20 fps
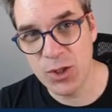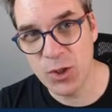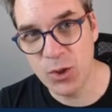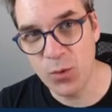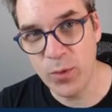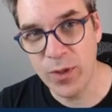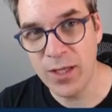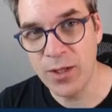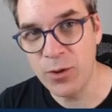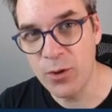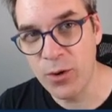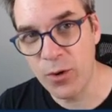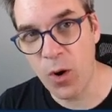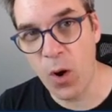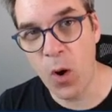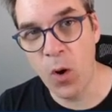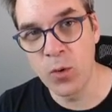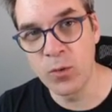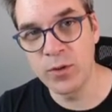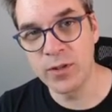to win your
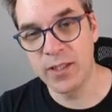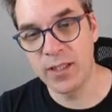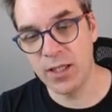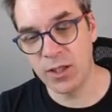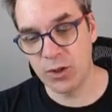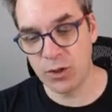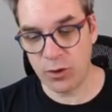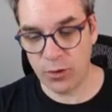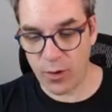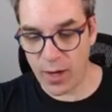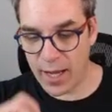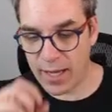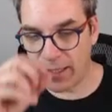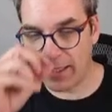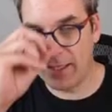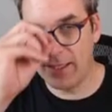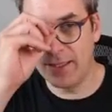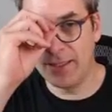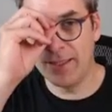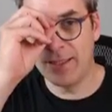own
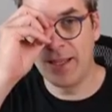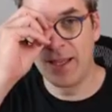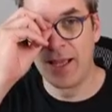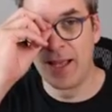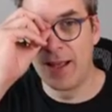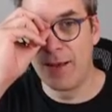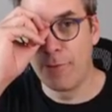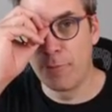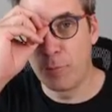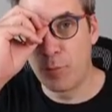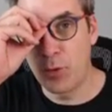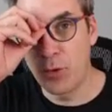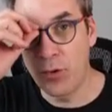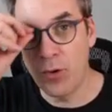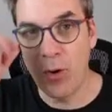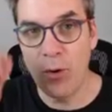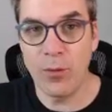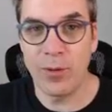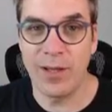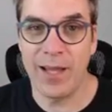GitKraken
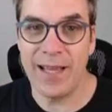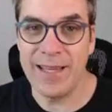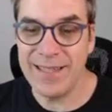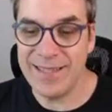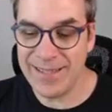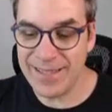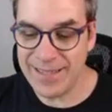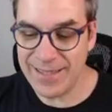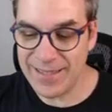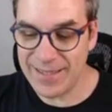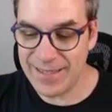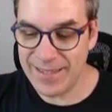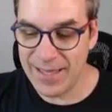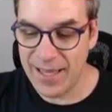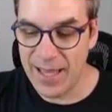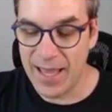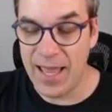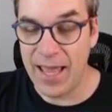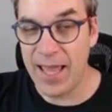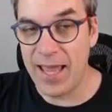Pro license,
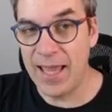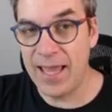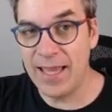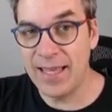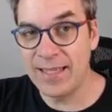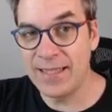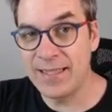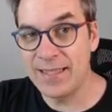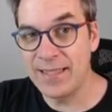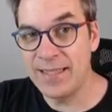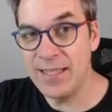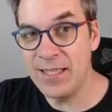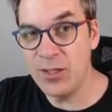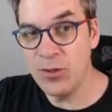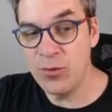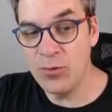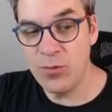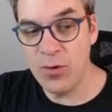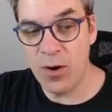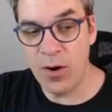and see
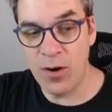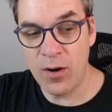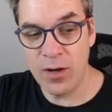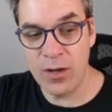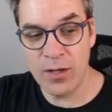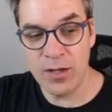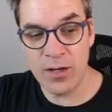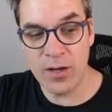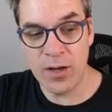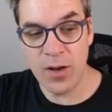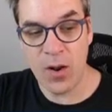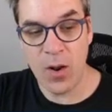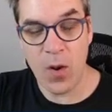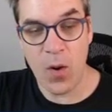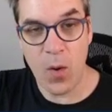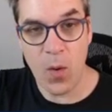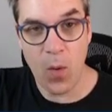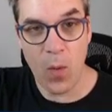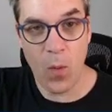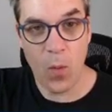you on
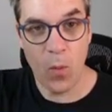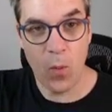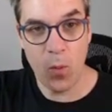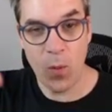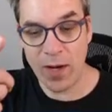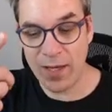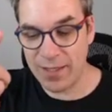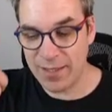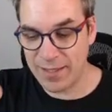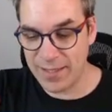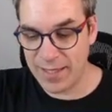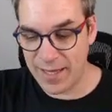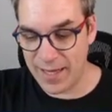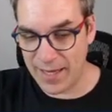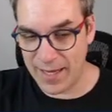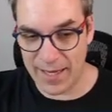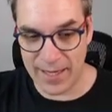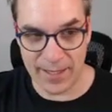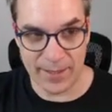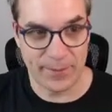Wednesday.
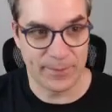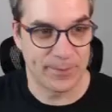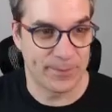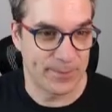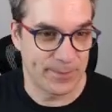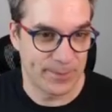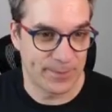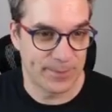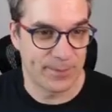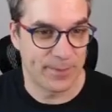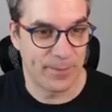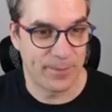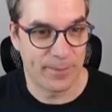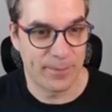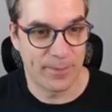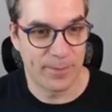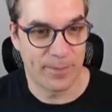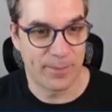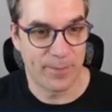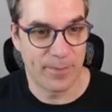
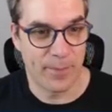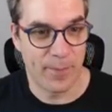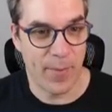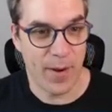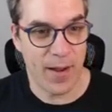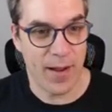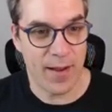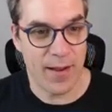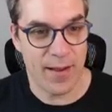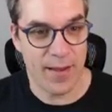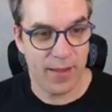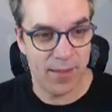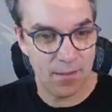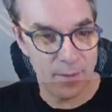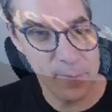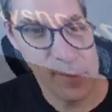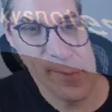Bye.